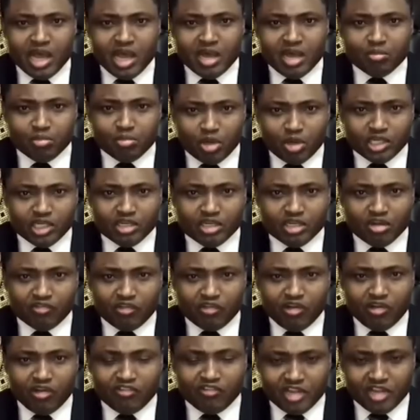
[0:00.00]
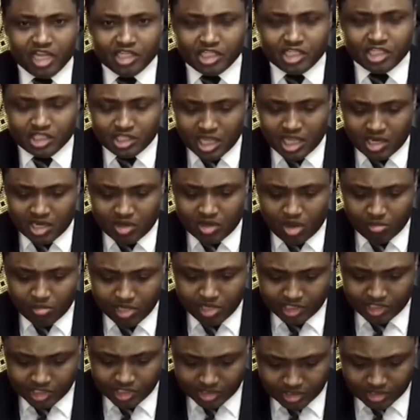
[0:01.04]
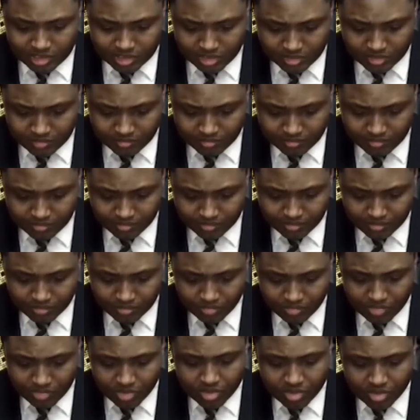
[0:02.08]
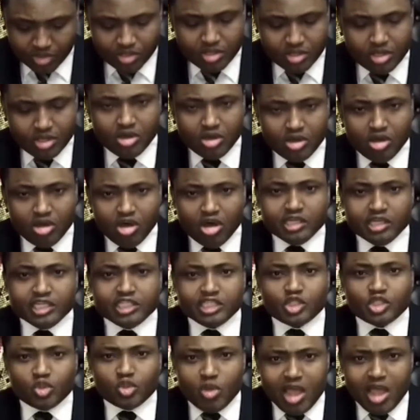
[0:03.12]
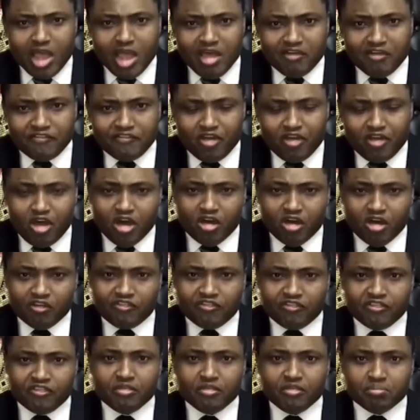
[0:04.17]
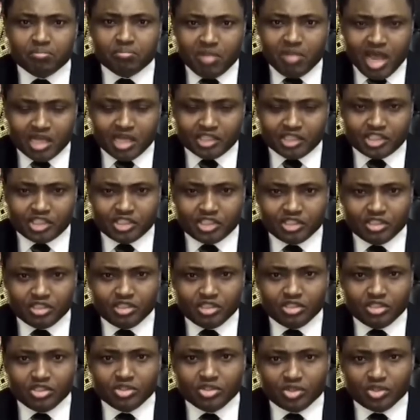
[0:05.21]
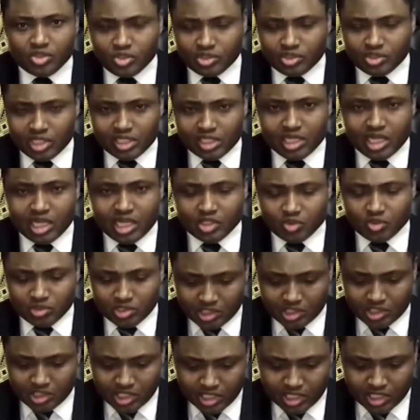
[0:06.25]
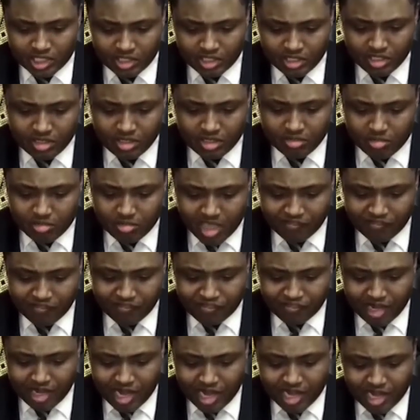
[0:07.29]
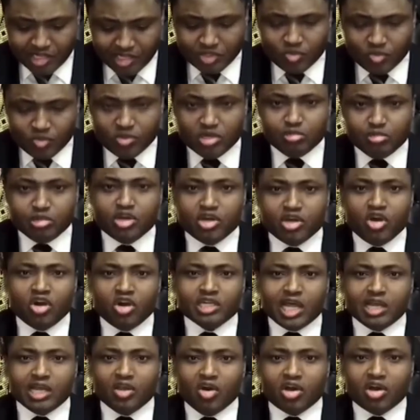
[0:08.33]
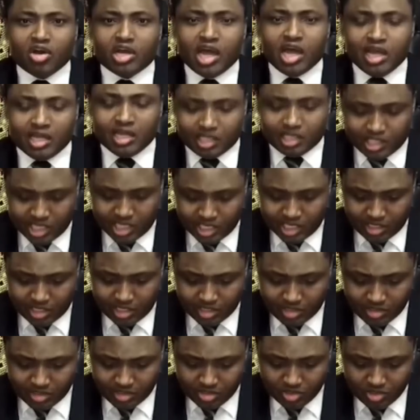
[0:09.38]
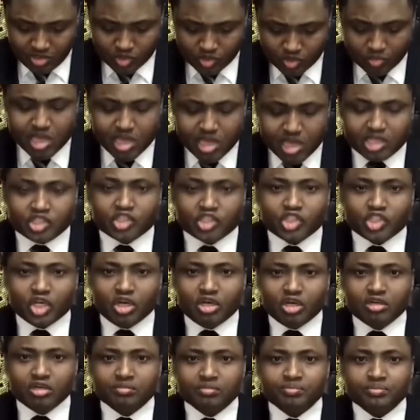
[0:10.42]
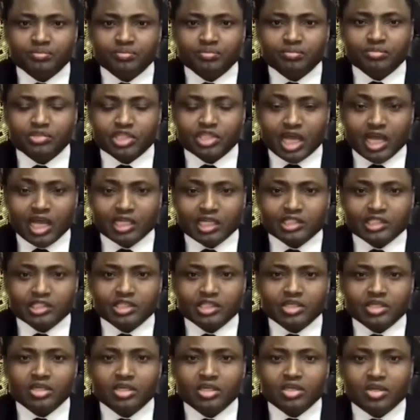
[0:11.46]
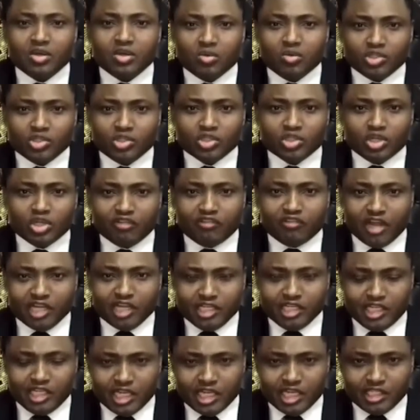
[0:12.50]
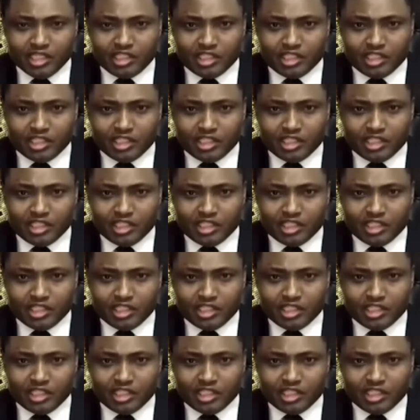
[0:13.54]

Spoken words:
On the 12th of March 2023, Biafra land will be under lock and key to make sure that we do not validate any Nigeria election within Biafra territory.